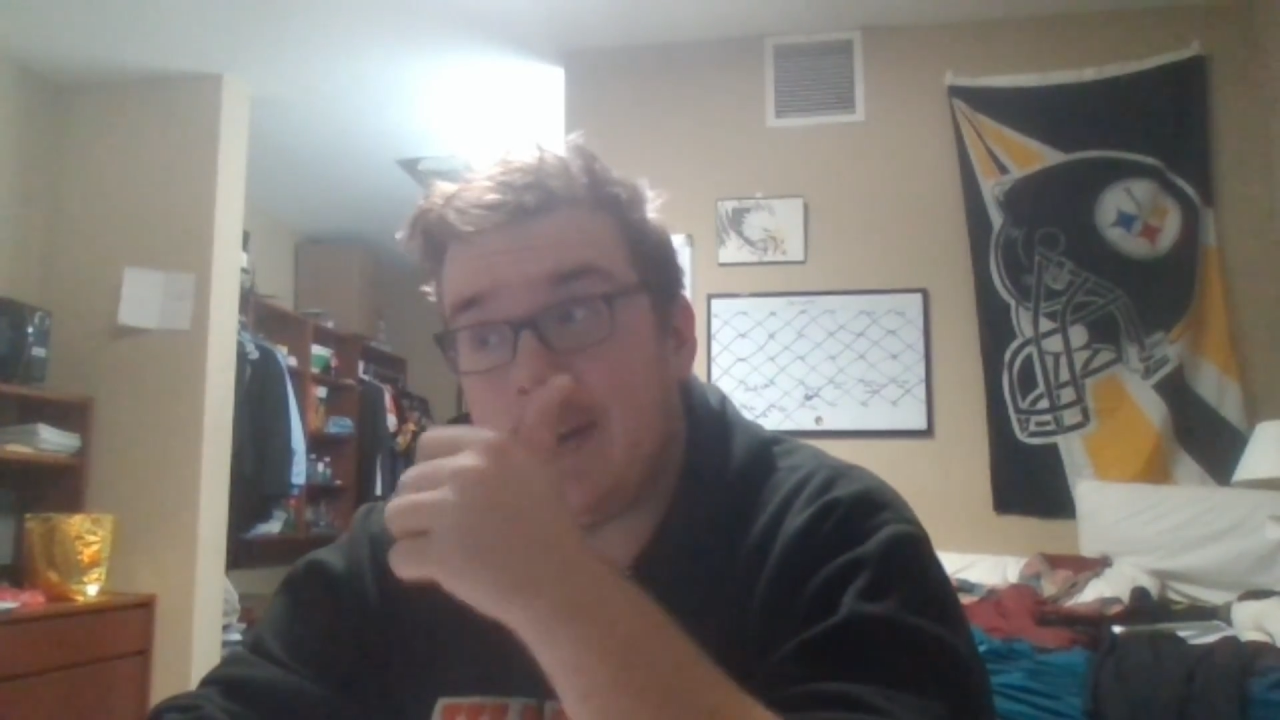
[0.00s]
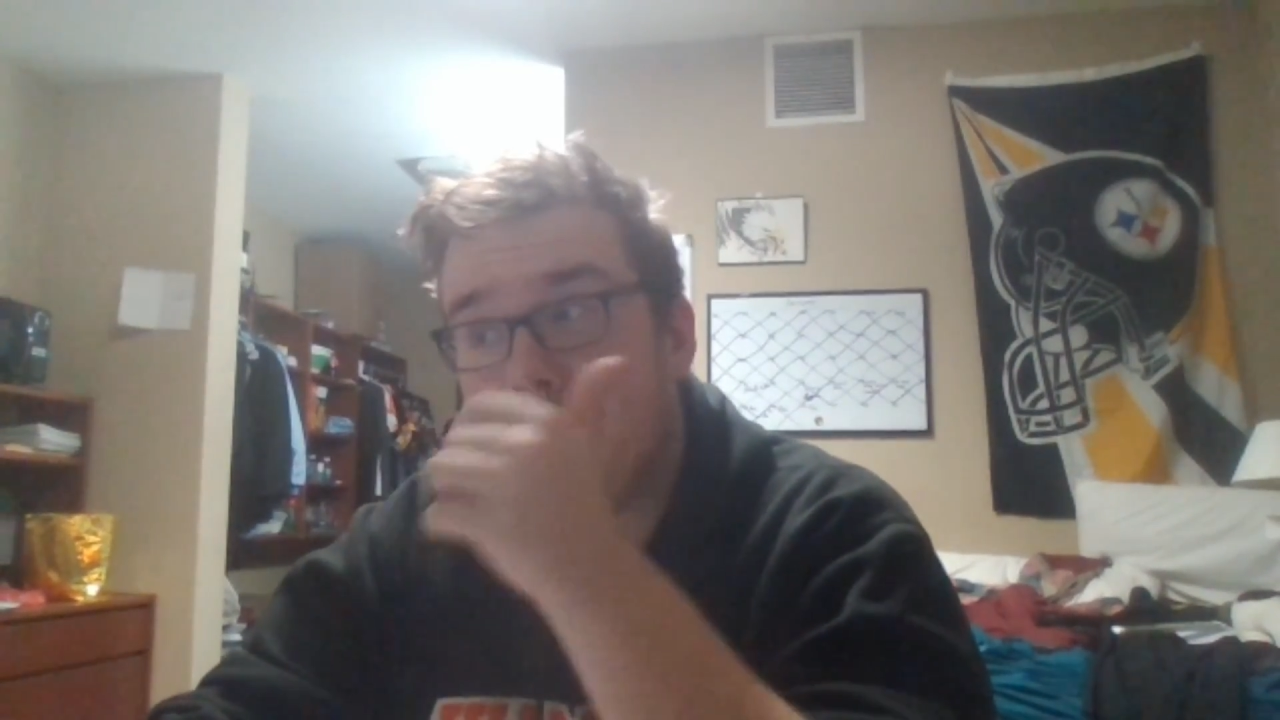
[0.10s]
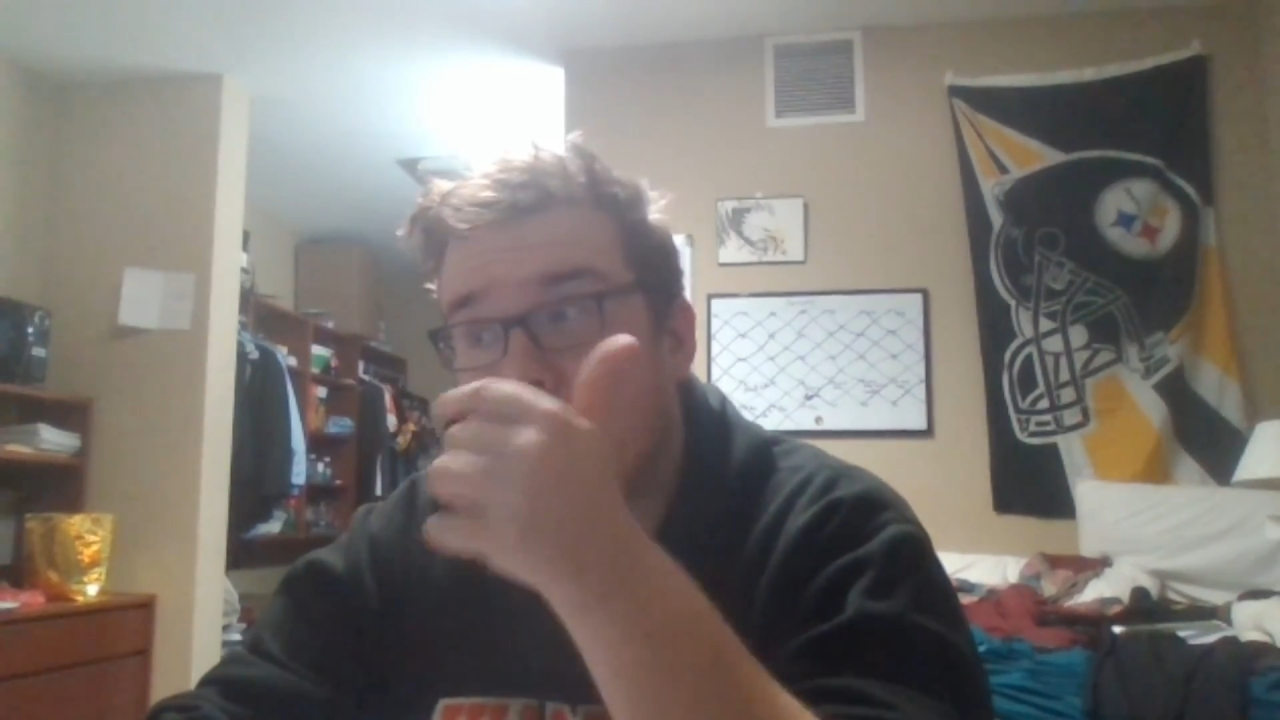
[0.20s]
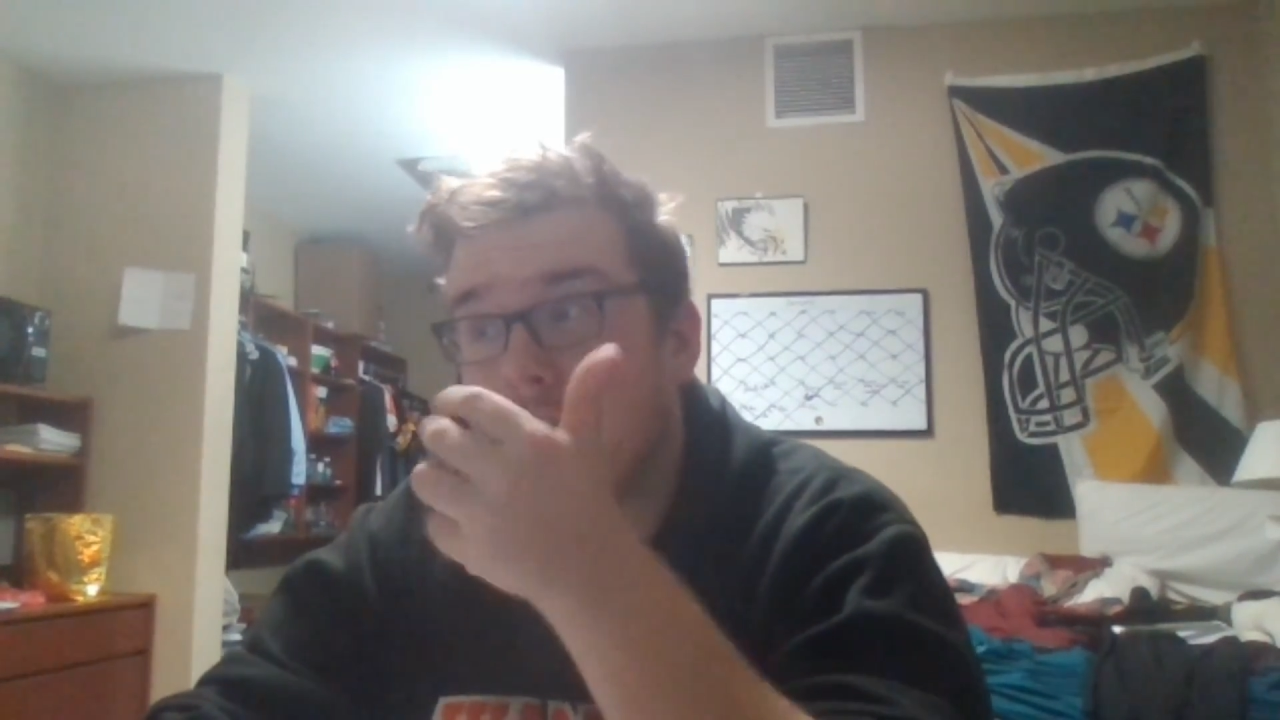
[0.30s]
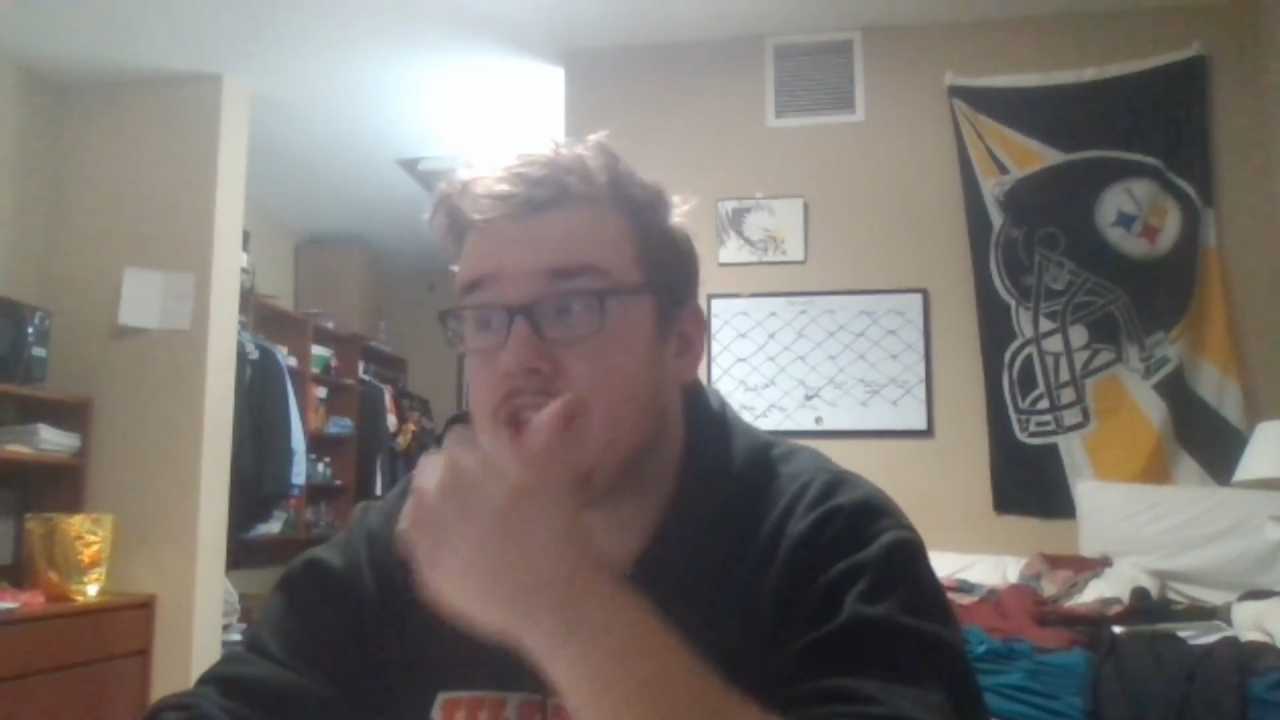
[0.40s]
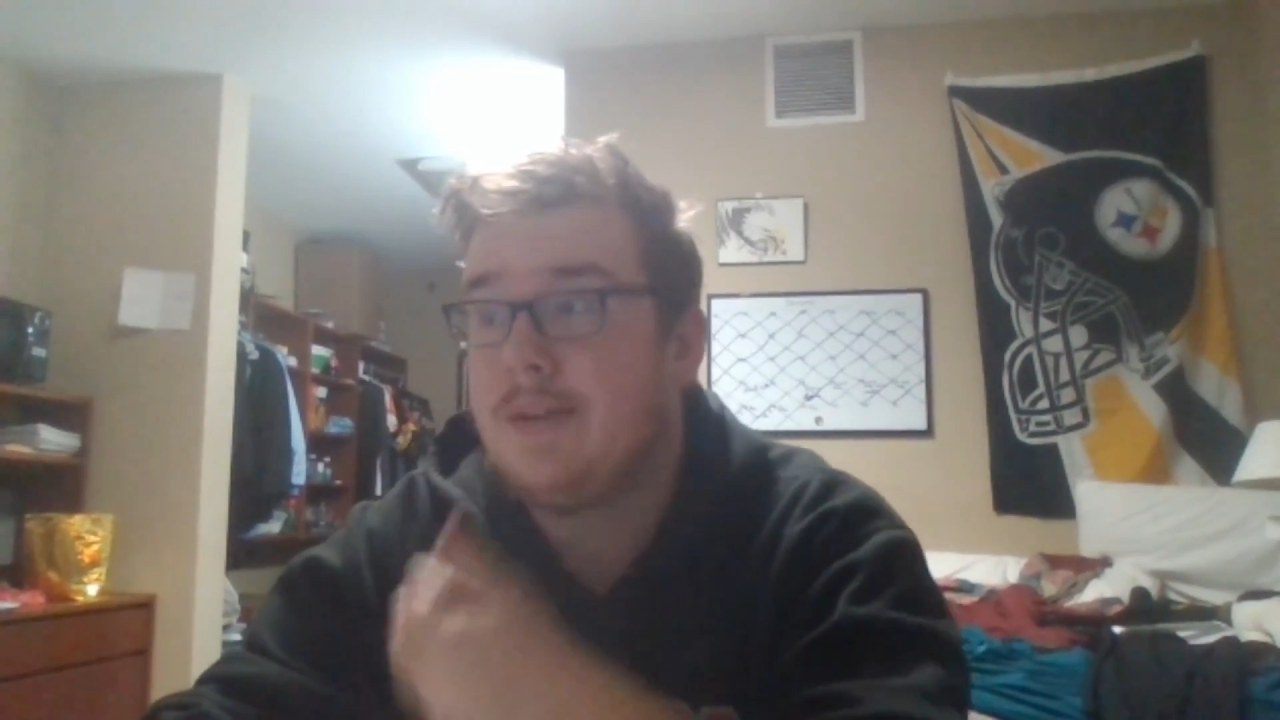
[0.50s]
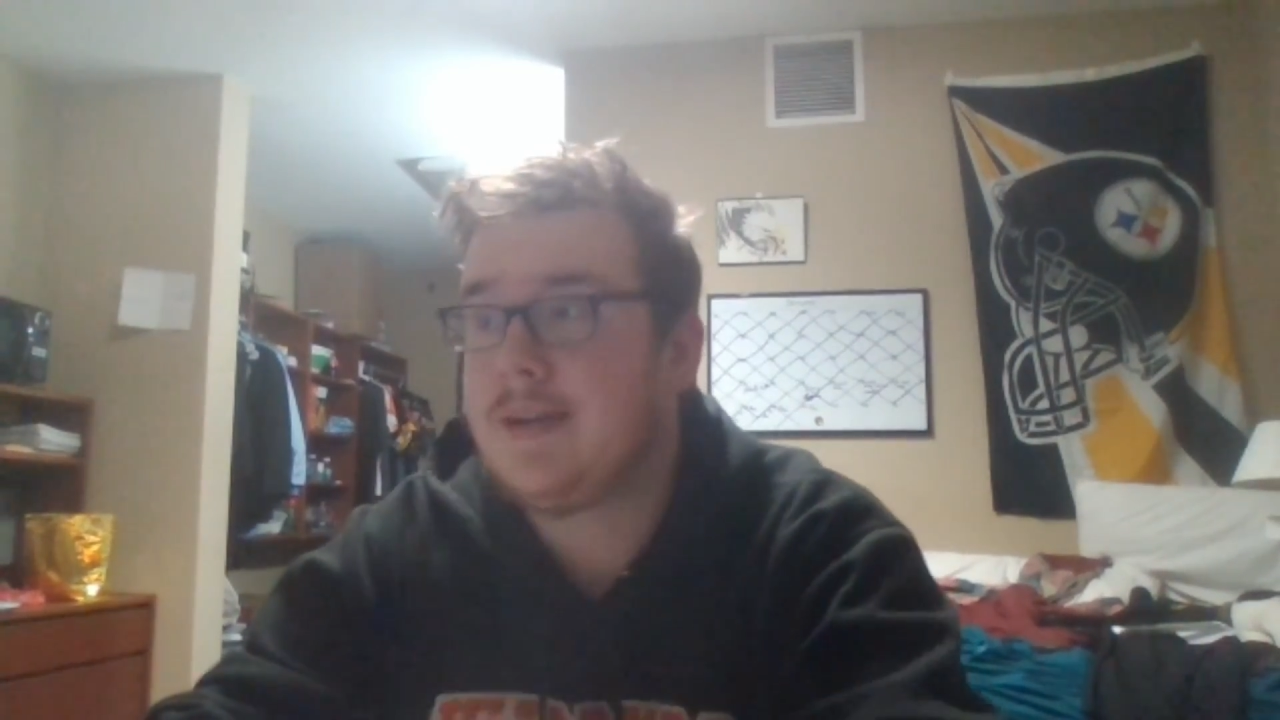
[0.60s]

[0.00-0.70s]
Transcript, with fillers: doing a bunch of